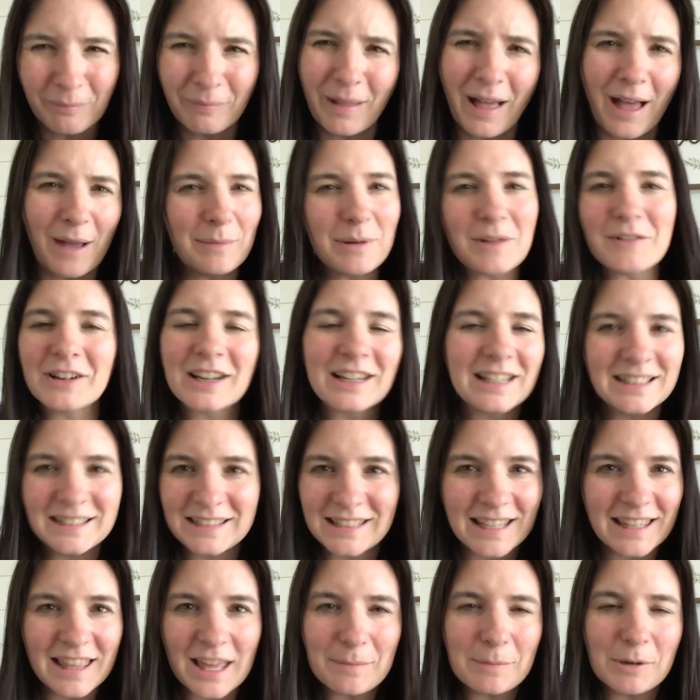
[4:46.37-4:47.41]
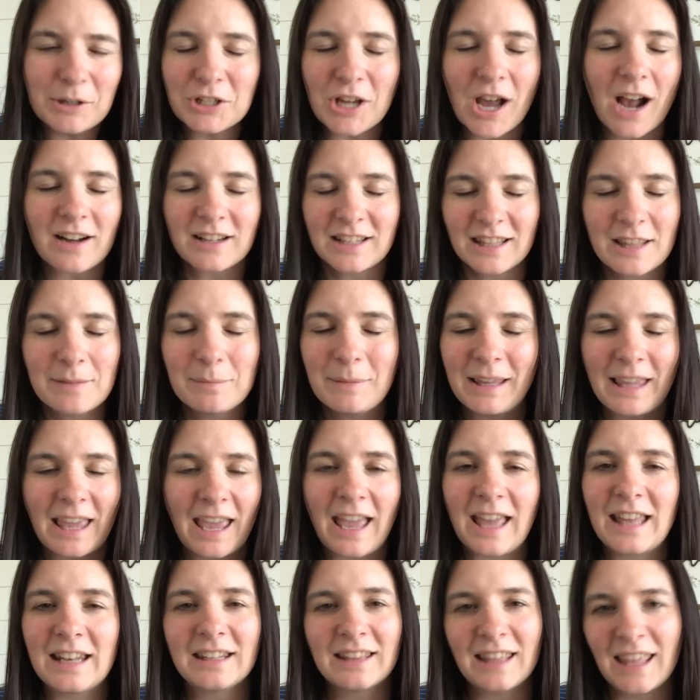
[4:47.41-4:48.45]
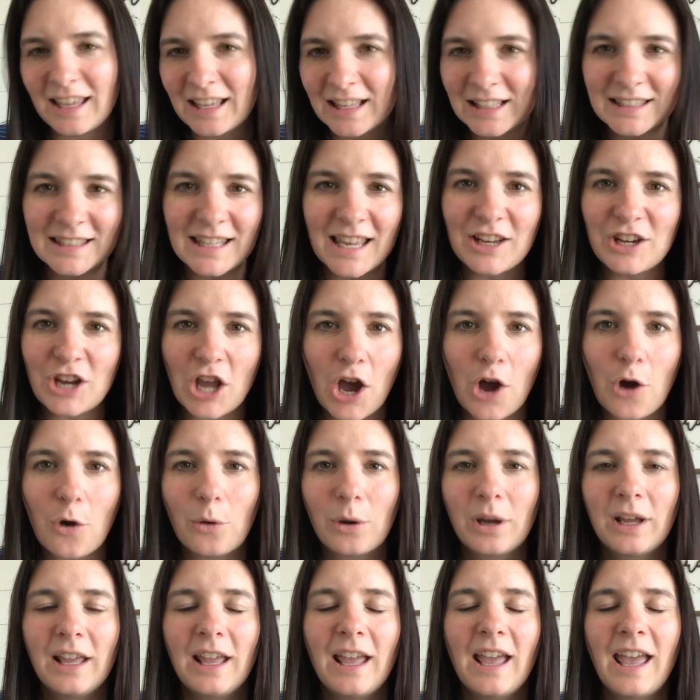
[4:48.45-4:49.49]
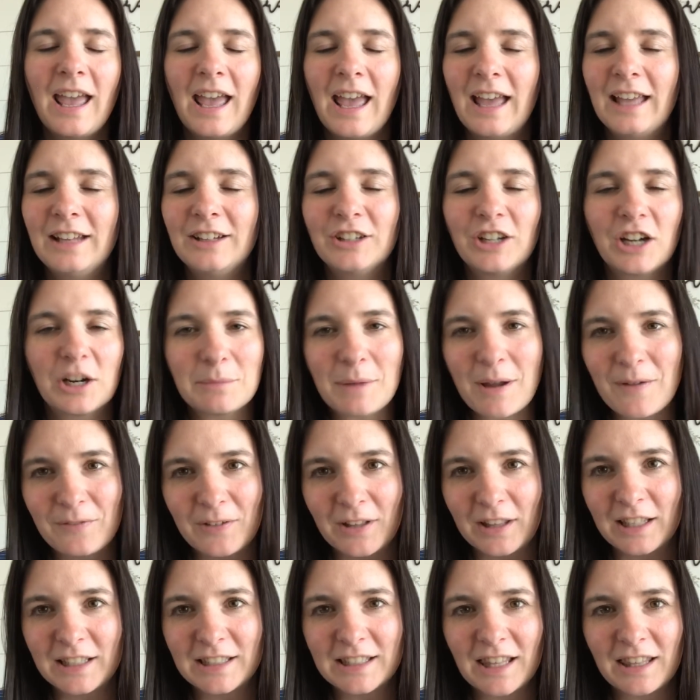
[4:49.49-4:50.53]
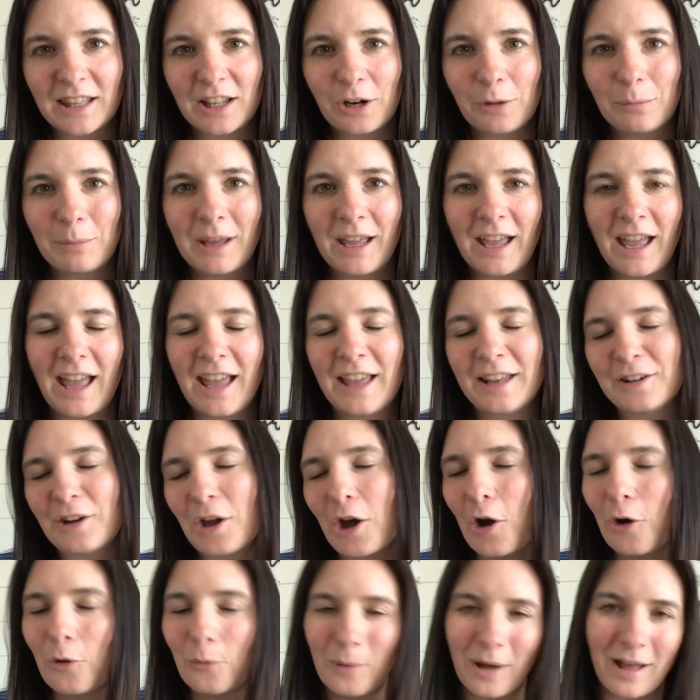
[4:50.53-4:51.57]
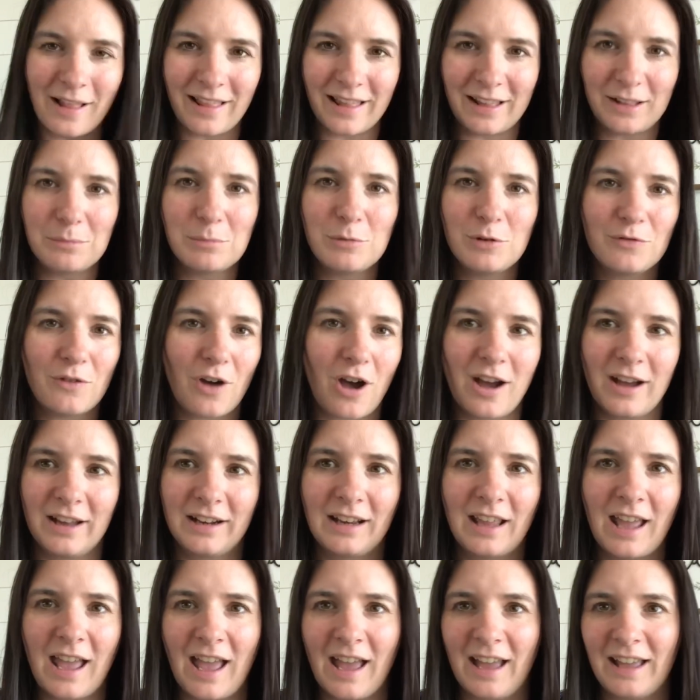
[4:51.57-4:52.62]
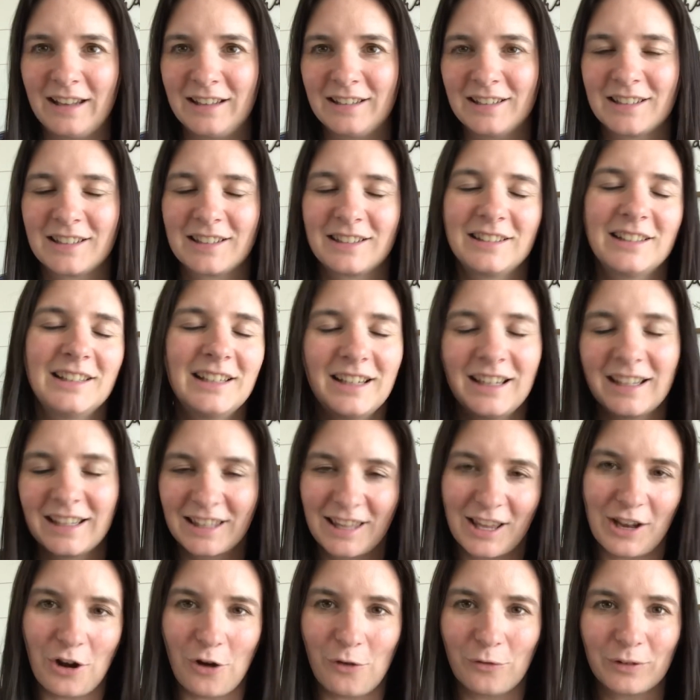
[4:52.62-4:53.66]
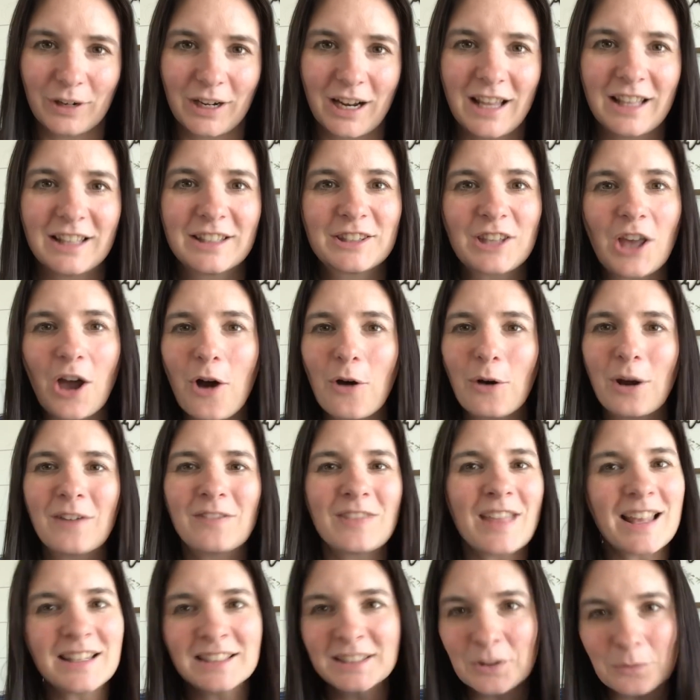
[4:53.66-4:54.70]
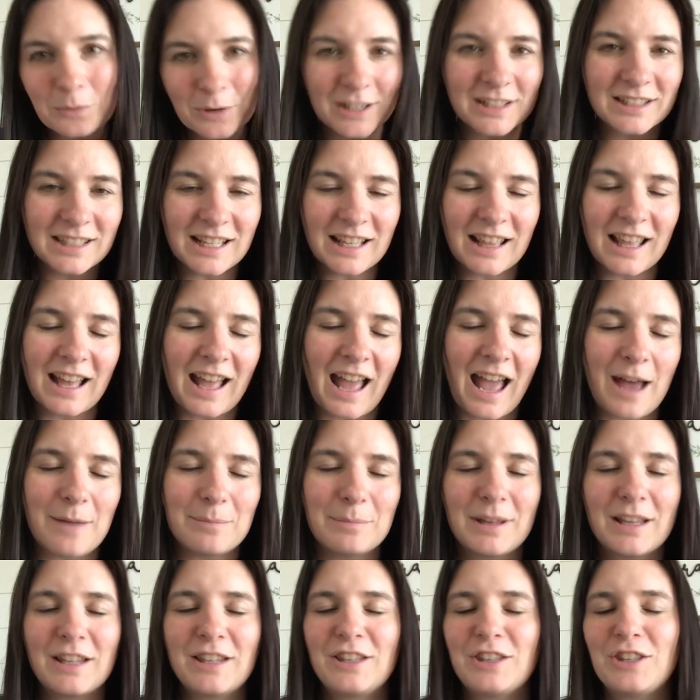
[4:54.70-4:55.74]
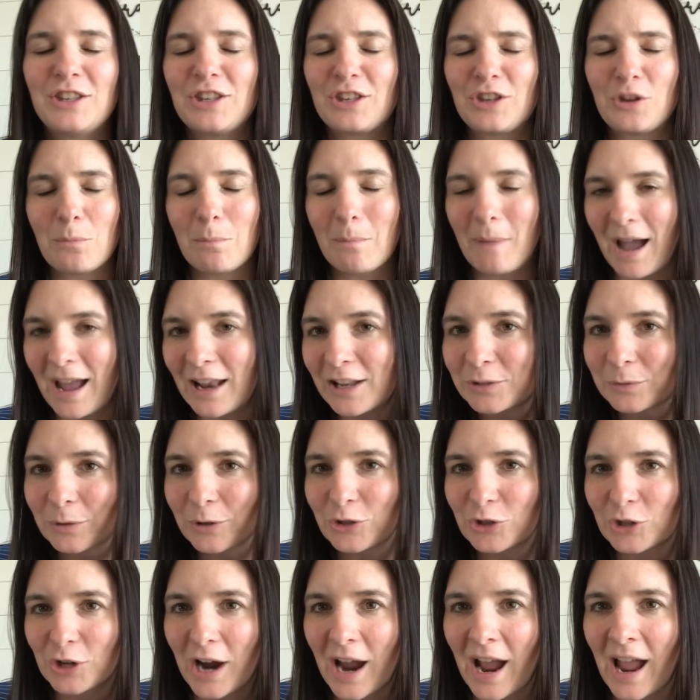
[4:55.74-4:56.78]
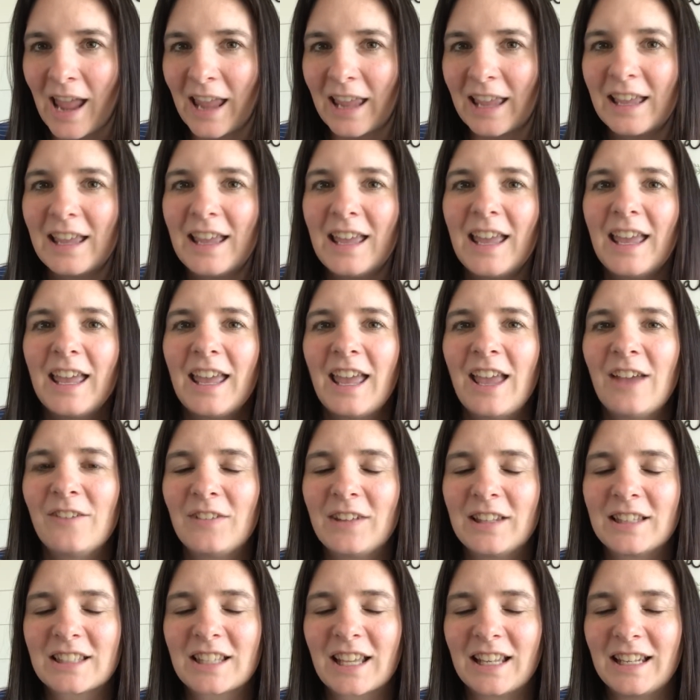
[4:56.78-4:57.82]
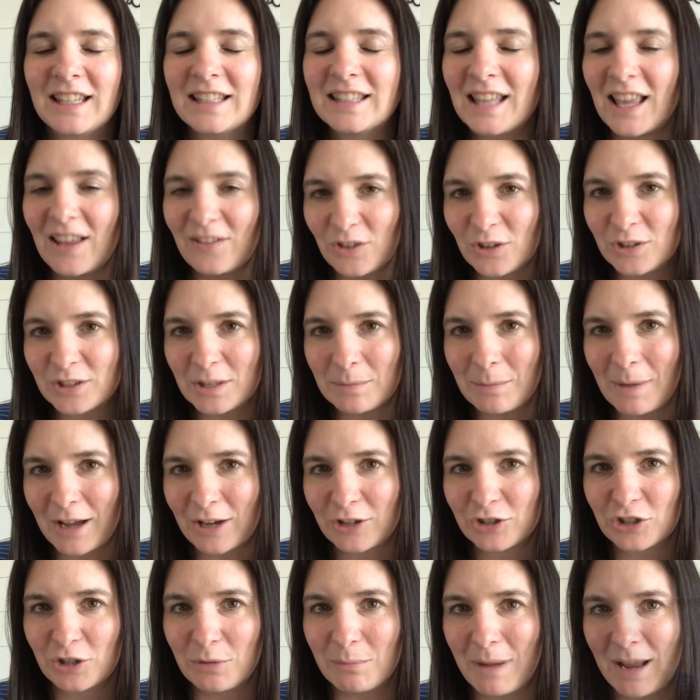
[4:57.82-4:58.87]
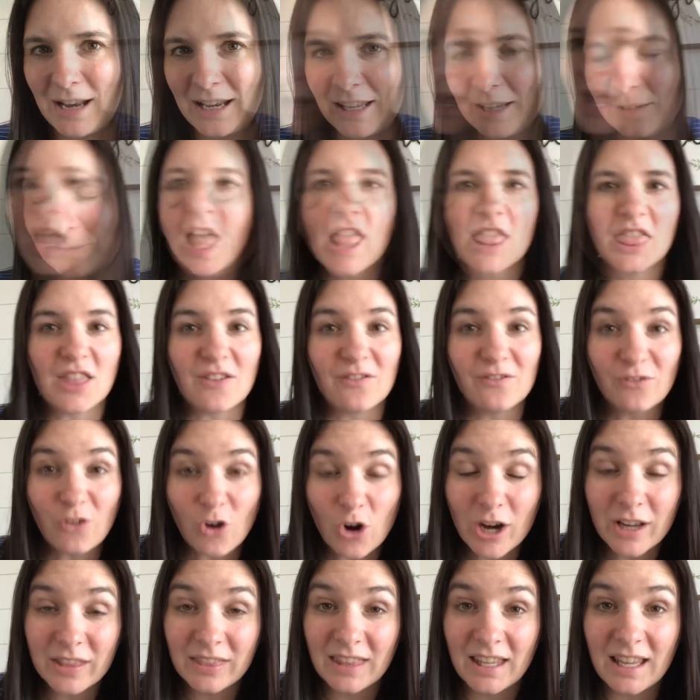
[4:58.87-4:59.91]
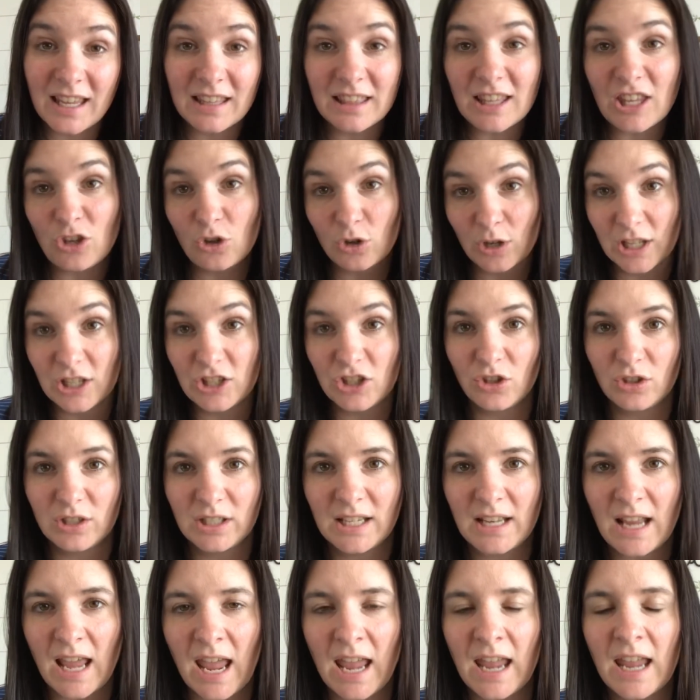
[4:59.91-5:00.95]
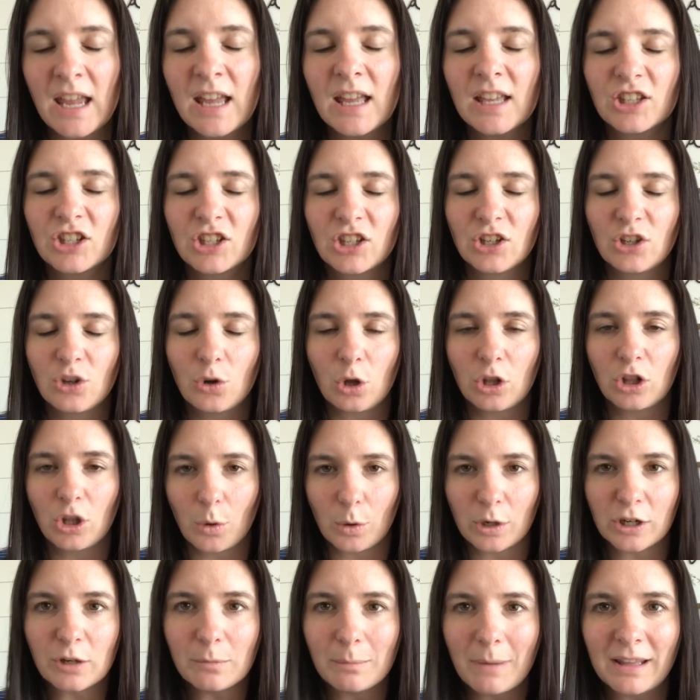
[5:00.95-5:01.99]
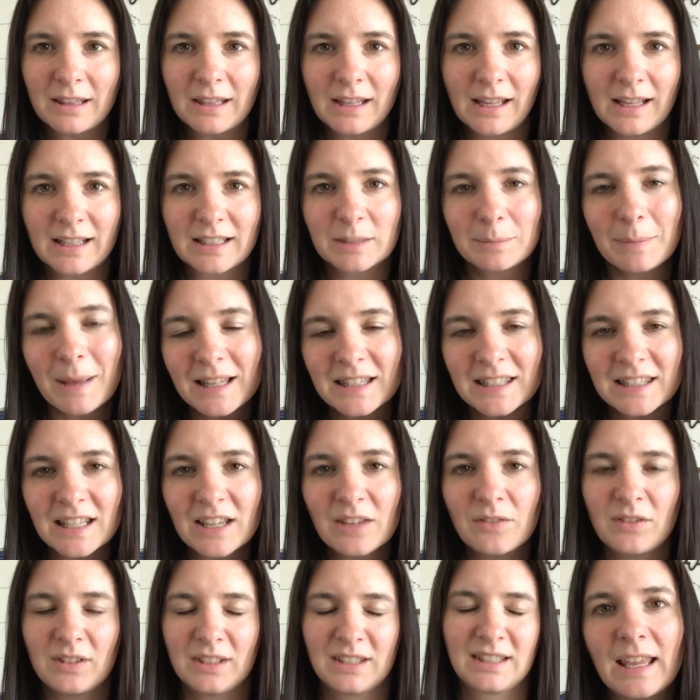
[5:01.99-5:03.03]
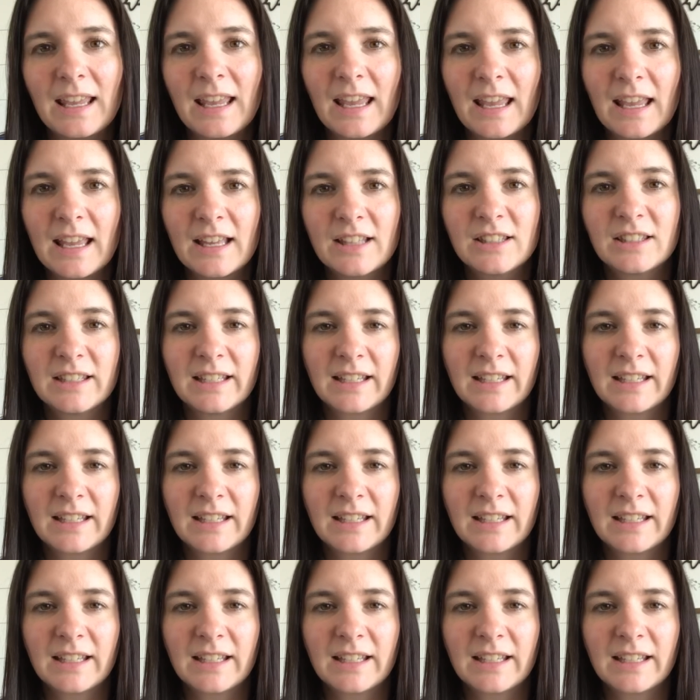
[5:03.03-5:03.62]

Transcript: I'm never gonna see them or talk to them again. They can say no and hurt my feelings a little bit, and oh well, I'll move on and get over it. So if that's the worst thing that happened, you might as well try if it's gonna save you some extra money. The fourth thing that you can do today to lower your monthly expenses is to